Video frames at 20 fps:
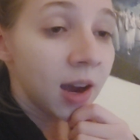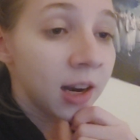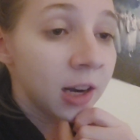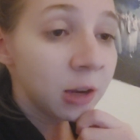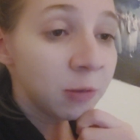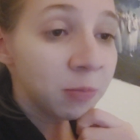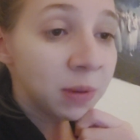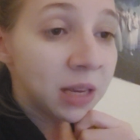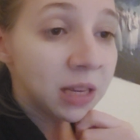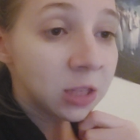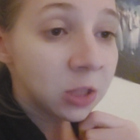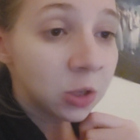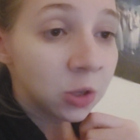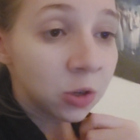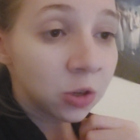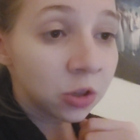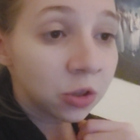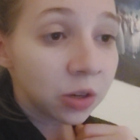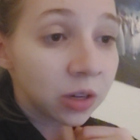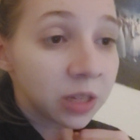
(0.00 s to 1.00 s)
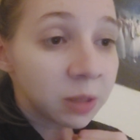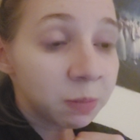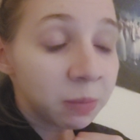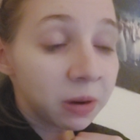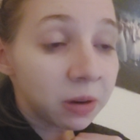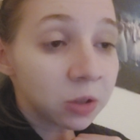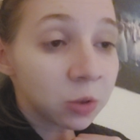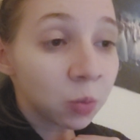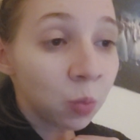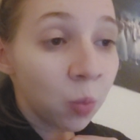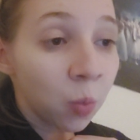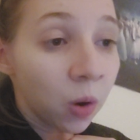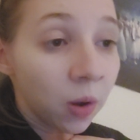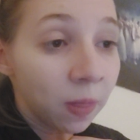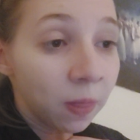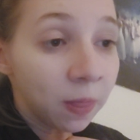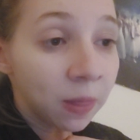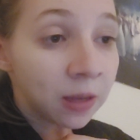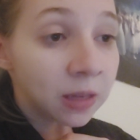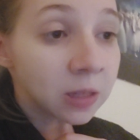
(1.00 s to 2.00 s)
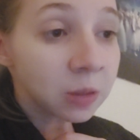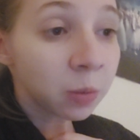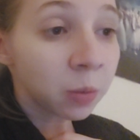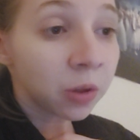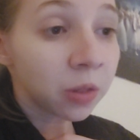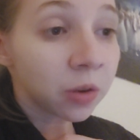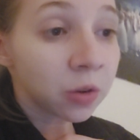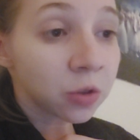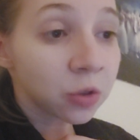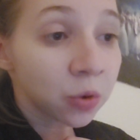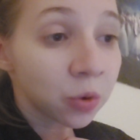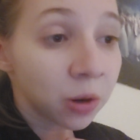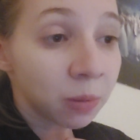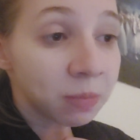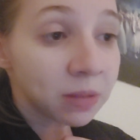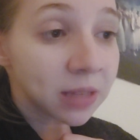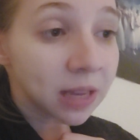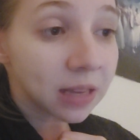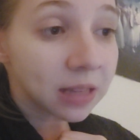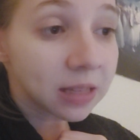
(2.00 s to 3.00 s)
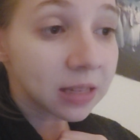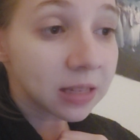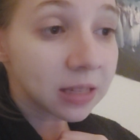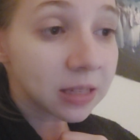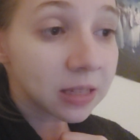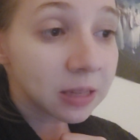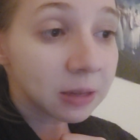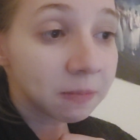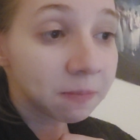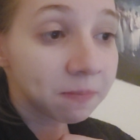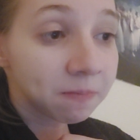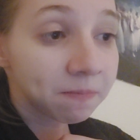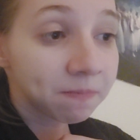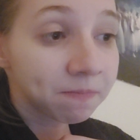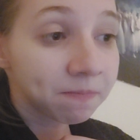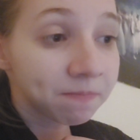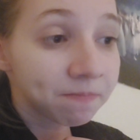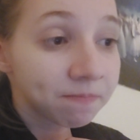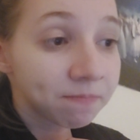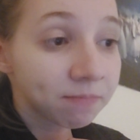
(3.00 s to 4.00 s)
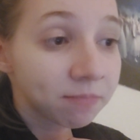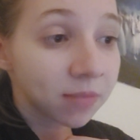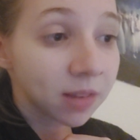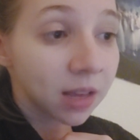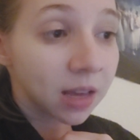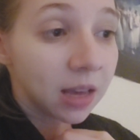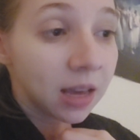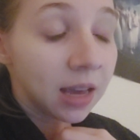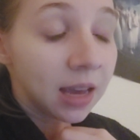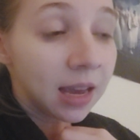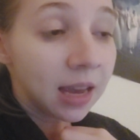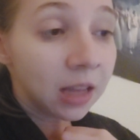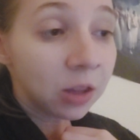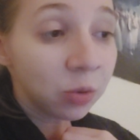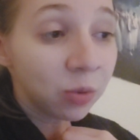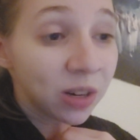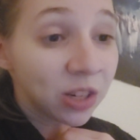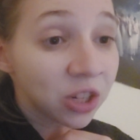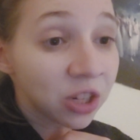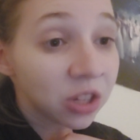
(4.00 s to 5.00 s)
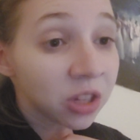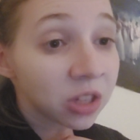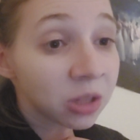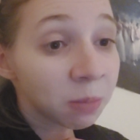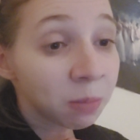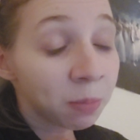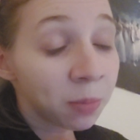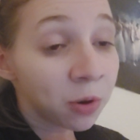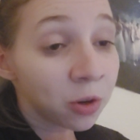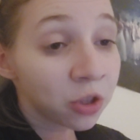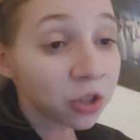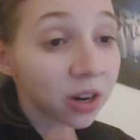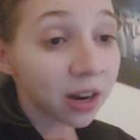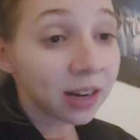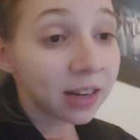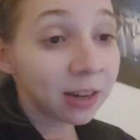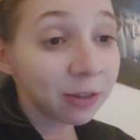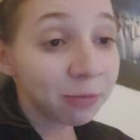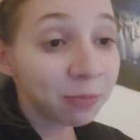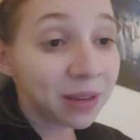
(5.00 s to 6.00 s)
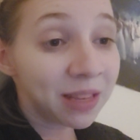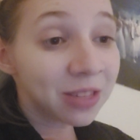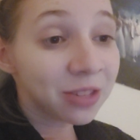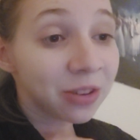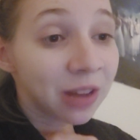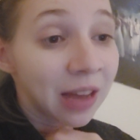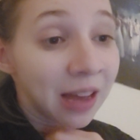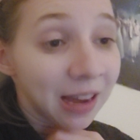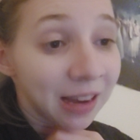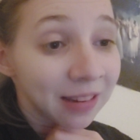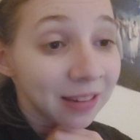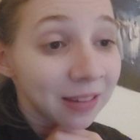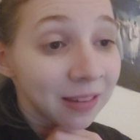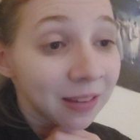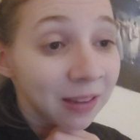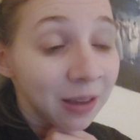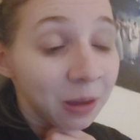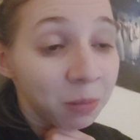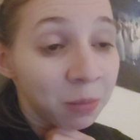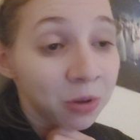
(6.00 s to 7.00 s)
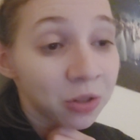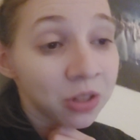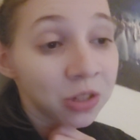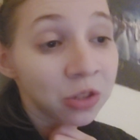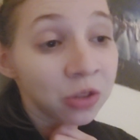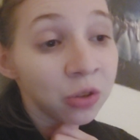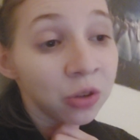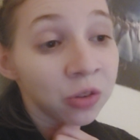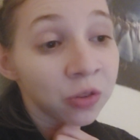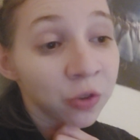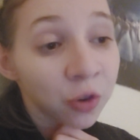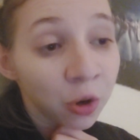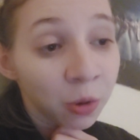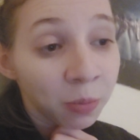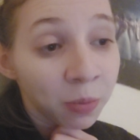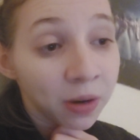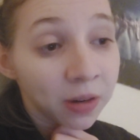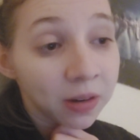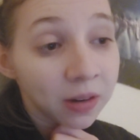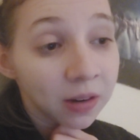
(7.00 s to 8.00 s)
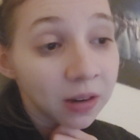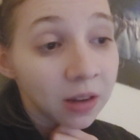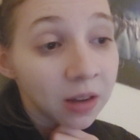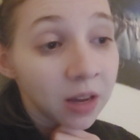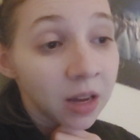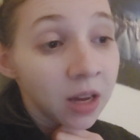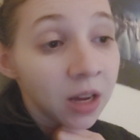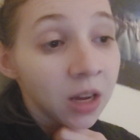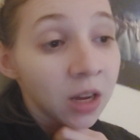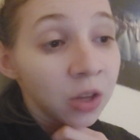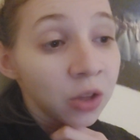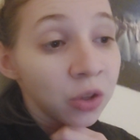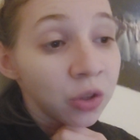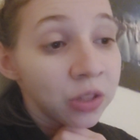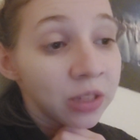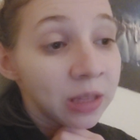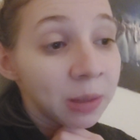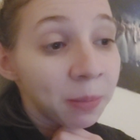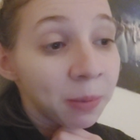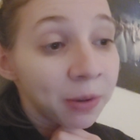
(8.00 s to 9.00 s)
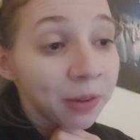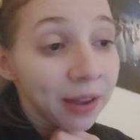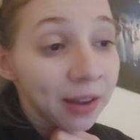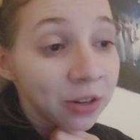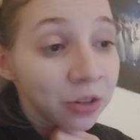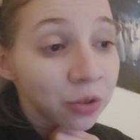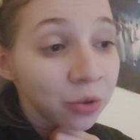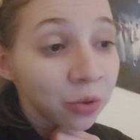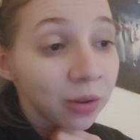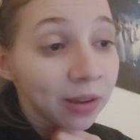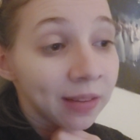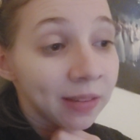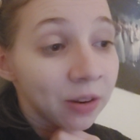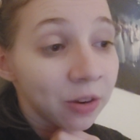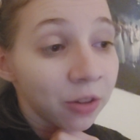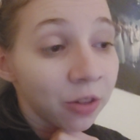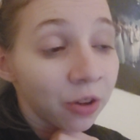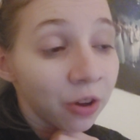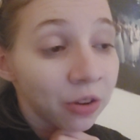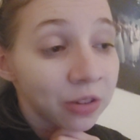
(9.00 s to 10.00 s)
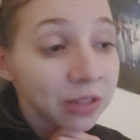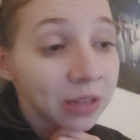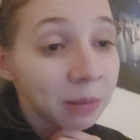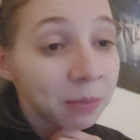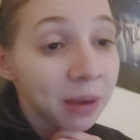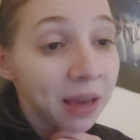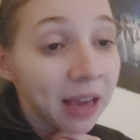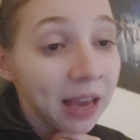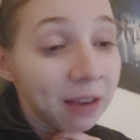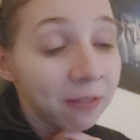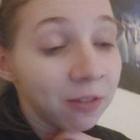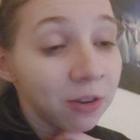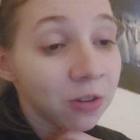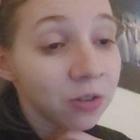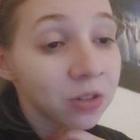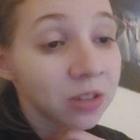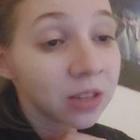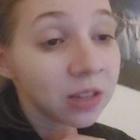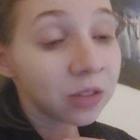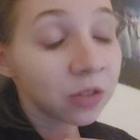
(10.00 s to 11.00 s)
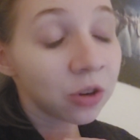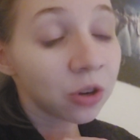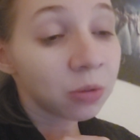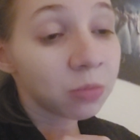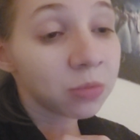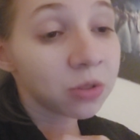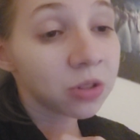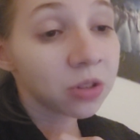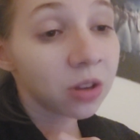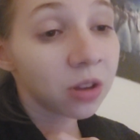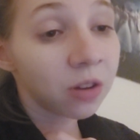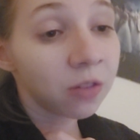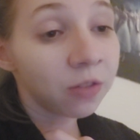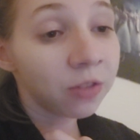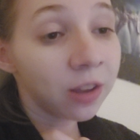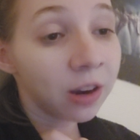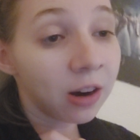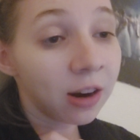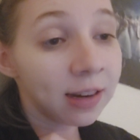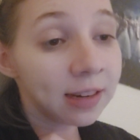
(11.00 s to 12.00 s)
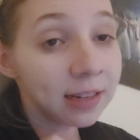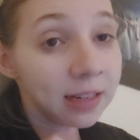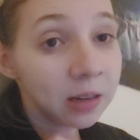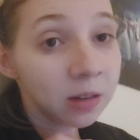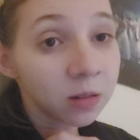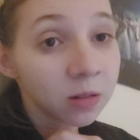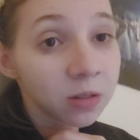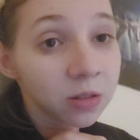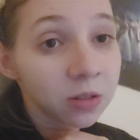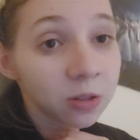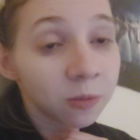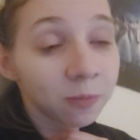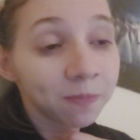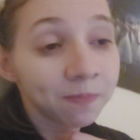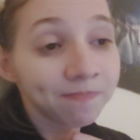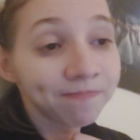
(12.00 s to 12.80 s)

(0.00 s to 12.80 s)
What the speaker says: INFPs yearn to experience oneness with their circumstances. Intuition doesn't push INFPs to act, it pushes to interpret, to see the potential in their thoughts and behaviors in terms of their ideals.